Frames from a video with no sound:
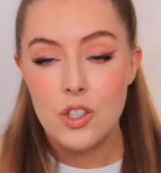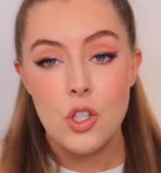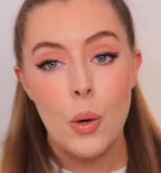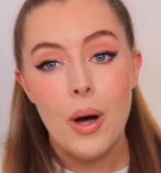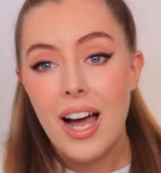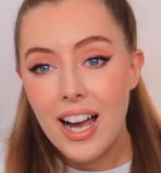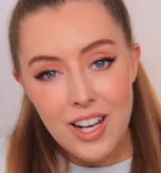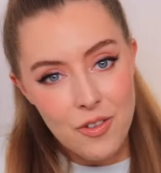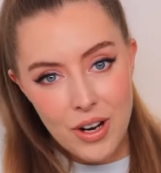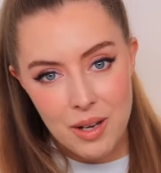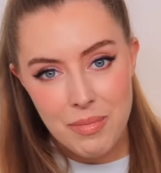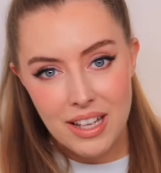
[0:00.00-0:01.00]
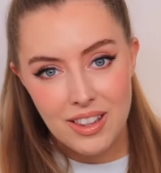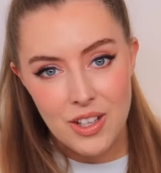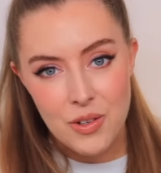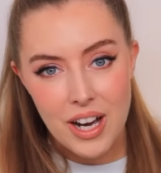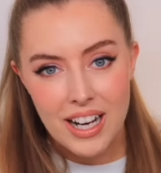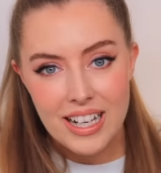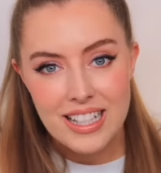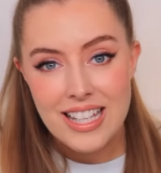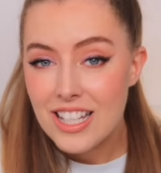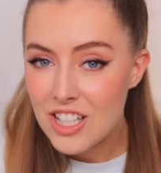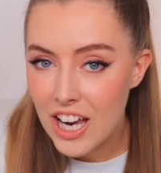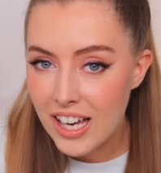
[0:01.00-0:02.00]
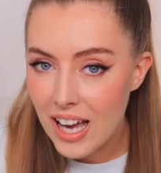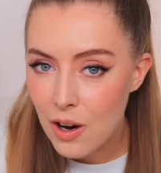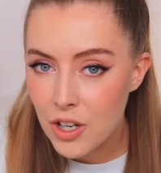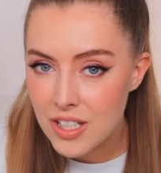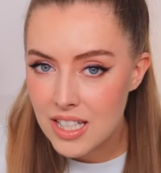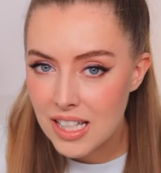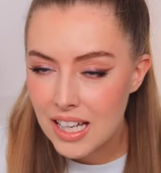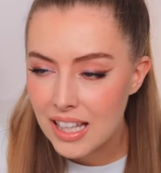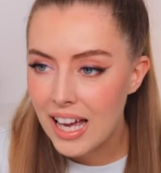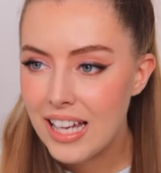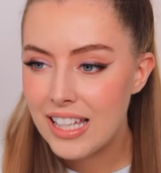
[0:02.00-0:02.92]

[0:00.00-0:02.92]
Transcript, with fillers: So I highly recommend that you guys check out Hunt A Killer,